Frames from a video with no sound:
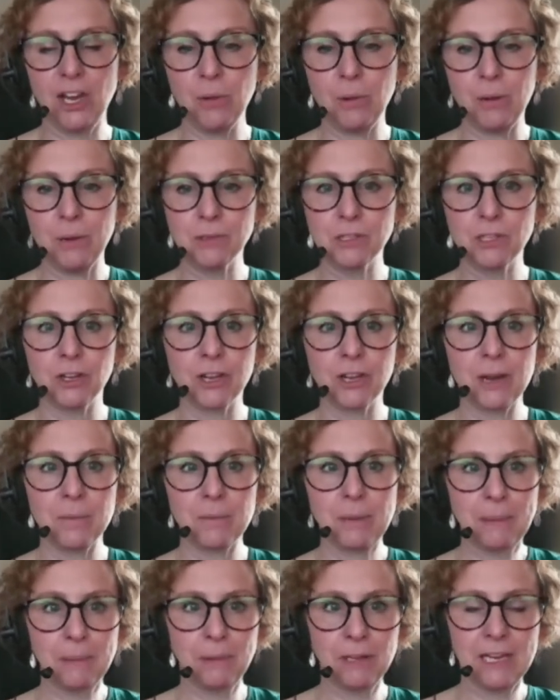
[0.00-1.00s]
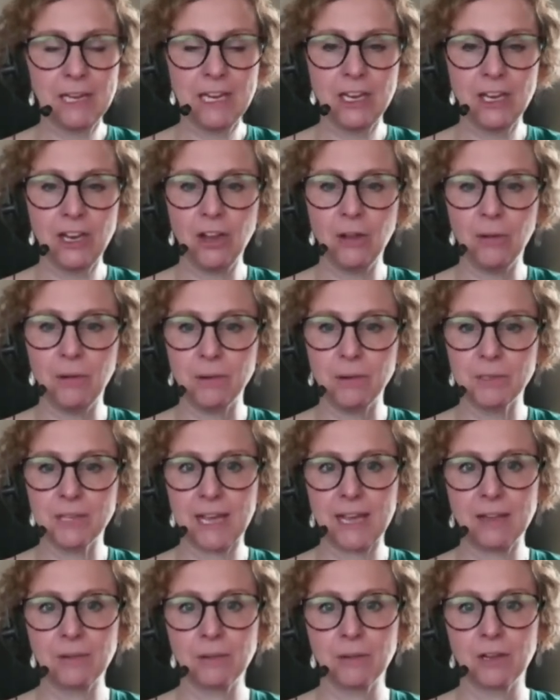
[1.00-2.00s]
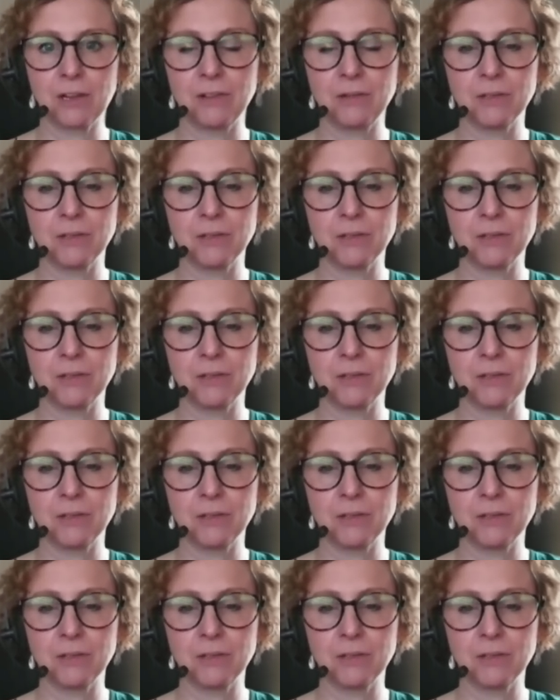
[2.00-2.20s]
He was looking at people he knew. He was a health worker.